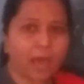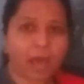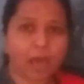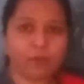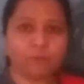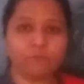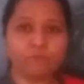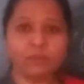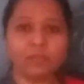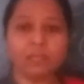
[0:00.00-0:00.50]

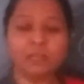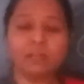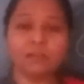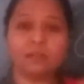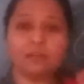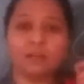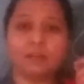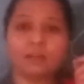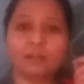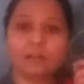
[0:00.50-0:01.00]
having
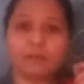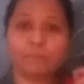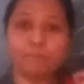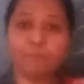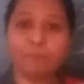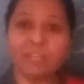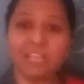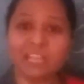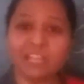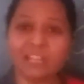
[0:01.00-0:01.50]
a
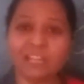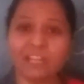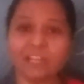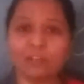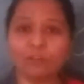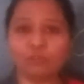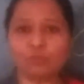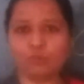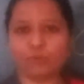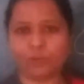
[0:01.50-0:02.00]

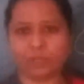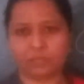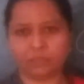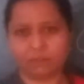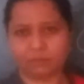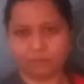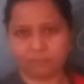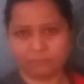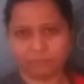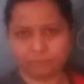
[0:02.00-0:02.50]
meaning to it.